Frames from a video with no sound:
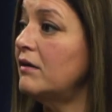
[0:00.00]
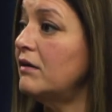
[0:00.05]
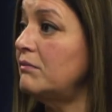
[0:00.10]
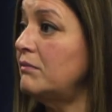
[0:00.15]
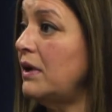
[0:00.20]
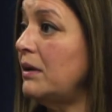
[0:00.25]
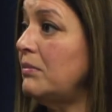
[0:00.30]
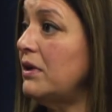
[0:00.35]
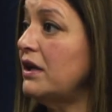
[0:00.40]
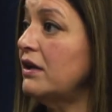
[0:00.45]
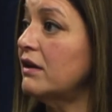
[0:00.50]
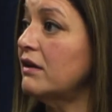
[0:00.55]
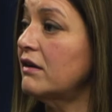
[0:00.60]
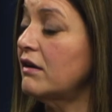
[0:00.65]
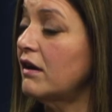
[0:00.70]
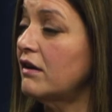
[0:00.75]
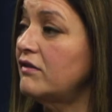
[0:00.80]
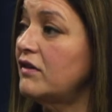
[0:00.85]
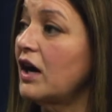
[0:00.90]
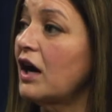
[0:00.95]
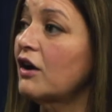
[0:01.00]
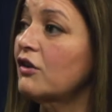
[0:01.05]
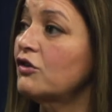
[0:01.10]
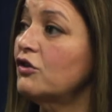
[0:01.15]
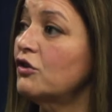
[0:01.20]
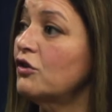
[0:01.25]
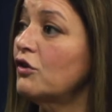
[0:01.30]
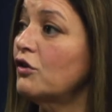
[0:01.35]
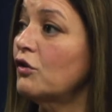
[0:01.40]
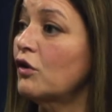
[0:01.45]
Maybe a
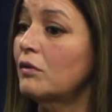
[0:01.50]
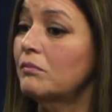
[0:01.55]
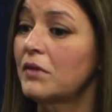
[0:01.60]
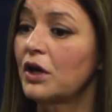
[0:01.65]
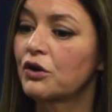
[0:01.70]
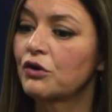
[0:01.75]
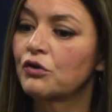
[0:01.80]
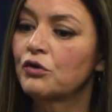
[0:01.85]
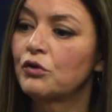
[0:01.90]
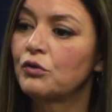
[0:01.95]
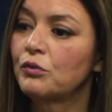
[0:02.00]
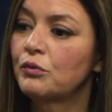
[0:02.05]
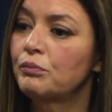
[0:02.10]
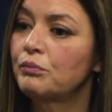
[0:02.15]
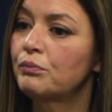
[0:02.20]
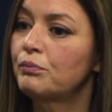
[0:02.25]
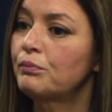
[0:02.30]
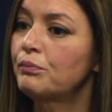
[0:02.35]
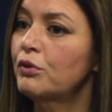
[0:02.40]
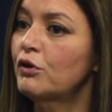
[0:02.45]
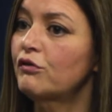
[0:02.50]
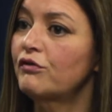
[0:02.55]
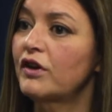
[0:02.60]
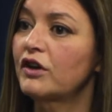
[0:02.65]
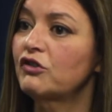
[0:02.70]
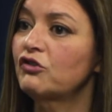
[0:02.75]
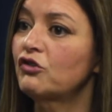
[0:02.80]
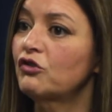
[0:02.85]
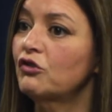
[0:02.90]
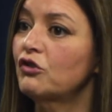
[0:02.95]
doctor or a medical
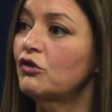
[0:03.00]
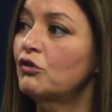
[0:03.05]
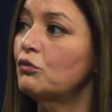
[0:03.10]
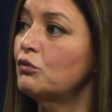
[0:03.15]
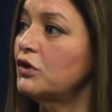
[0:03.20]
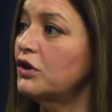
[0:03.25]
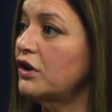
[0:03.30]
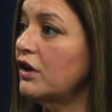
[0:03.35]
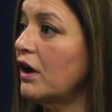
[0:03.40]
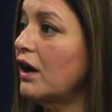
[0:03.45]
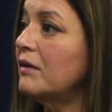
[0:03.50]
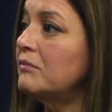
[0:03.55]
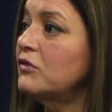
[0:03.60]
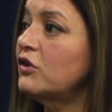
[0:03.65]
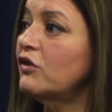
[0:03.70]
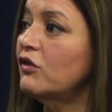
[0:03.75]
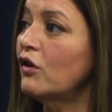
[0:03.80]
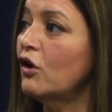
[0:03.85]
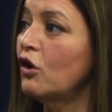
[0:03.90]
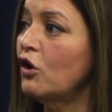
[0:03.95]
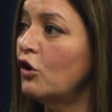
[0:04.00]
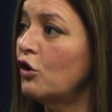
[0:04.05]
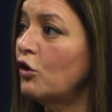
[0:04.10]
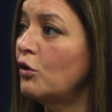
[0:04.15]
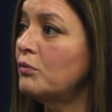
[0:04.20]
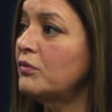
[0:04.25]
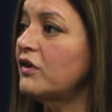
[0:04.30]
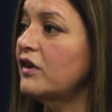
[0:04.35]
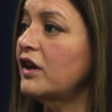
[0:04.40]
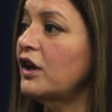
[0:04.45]
professional would come to the
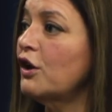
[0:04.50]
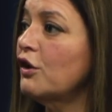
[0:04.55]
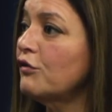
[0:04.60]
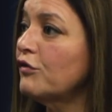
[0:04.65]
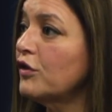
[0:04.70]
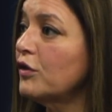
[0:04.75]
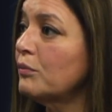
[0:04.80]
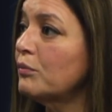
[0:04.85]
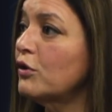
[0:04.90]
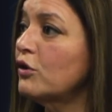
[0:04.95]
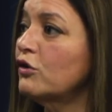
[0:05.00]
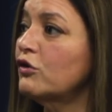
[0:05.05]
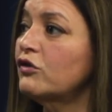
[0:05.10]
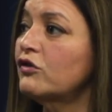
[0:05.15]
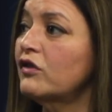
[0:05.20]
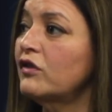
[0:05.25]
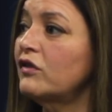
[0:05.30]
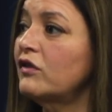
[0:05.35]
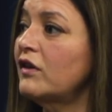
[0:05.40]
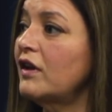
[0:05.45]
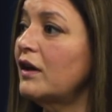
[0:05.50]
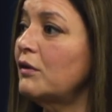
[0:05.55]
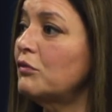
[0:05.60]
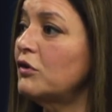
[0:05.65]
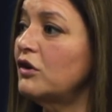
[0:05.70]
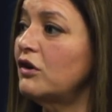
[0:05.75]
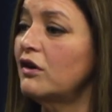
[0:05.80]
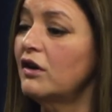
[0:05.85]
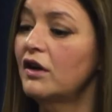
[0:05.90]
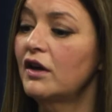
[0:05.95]
home to care for the person. They
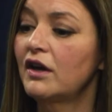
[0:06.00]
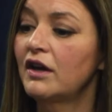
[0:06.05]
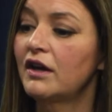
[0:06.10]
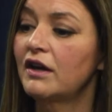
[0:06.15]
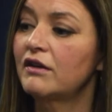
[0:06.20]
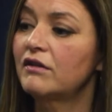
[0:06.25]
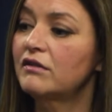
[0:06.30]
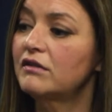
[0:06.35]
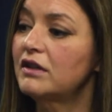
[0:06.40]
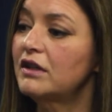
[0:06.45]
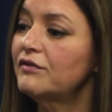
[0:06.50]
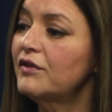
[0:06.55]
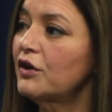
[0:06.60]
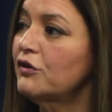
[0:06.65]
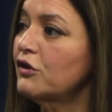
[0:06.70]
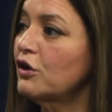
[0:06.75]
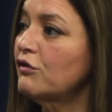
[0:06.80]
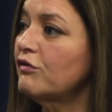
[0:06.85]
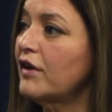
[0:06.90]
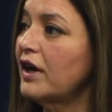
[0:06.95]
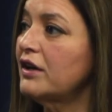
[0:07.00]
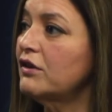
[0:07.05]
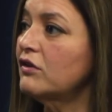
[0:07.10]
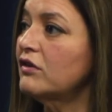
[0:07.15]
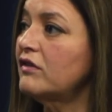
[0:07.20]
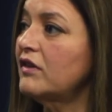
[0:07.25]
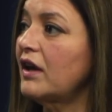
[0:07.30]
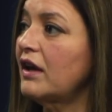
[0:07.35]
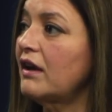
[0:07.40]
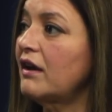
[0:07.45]
would live out their final
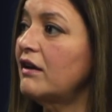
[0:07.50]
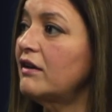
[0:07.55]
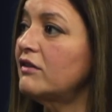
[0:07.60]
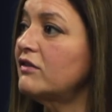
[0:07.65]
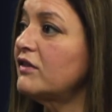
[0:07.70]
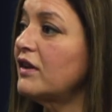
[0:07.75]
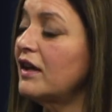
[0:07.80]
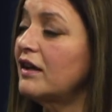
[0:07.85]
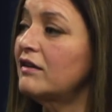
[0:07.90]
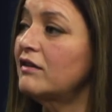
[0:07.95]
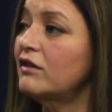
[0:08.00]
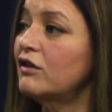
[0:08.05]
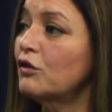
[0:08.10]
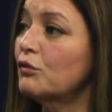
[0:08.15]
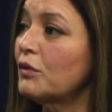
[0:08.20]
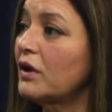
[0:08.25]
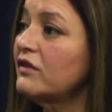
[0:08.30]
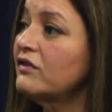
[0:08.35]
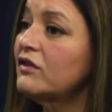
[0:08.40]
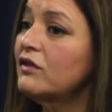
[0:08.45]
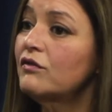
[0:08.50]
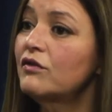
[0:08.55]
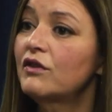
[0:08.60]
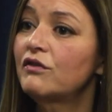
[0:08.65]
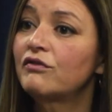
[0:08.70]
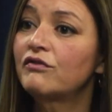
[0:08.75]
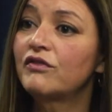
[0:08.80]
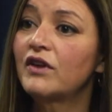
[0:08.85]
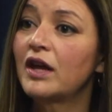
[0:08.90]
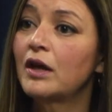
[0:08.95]
days, and the rest of the
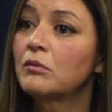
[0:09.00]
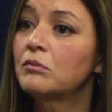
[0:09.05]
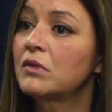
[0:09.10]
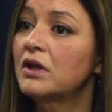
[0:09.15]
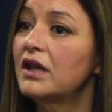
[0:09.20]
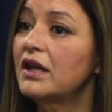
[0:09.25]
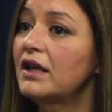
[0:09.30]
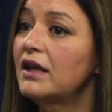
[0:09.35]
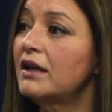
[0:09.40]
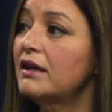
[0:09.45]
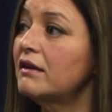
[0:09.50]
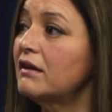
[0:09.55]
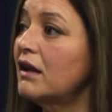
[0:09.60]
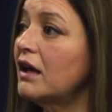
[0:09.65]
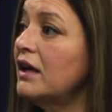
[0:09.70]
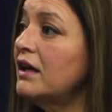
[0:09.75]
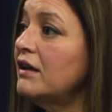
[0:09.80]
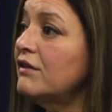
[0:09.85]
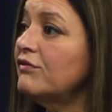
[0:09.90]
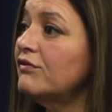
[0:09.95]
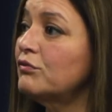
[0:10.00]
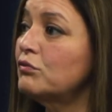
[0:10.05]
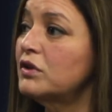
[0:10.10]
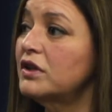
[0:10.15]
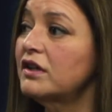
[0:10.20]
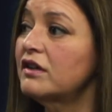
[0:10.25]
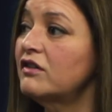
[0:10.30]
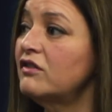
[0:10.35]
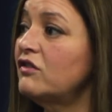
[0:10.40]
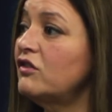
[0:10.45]
family life
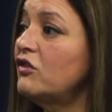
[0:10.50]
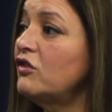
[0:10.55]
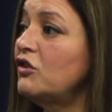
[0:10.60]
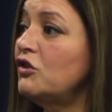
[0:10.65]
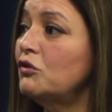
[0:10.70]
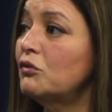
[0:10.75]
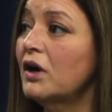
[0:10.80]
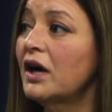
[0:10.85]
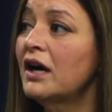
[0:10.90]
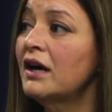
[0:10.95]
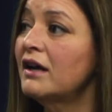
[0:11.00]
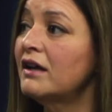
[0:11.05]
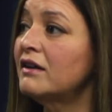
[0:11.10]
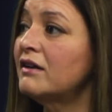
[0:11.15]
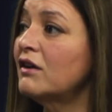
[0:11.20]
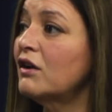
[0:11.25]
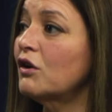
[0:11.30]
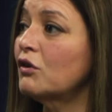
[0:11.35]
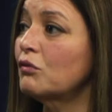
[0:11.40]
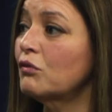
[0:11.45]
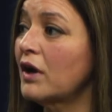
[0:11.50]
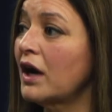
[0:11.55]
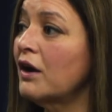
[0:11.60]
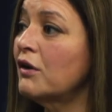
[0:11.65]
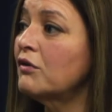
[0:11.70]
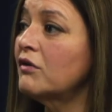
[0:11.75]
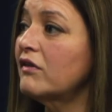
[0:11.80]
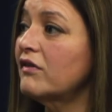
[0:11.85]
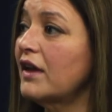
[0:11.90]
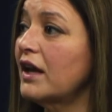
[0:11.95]
would continue on
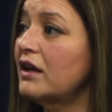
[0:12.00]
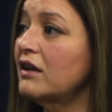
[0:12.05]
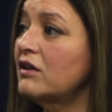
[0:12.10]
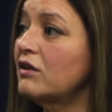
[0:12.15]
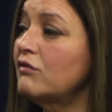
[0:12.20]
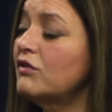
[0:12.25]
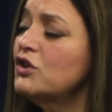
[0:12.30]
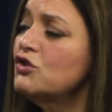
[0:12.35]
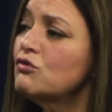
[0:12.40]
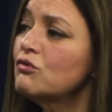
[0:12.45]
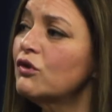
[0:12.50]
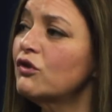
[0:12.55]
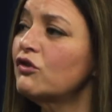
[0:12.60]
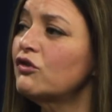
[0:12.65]
around that individual.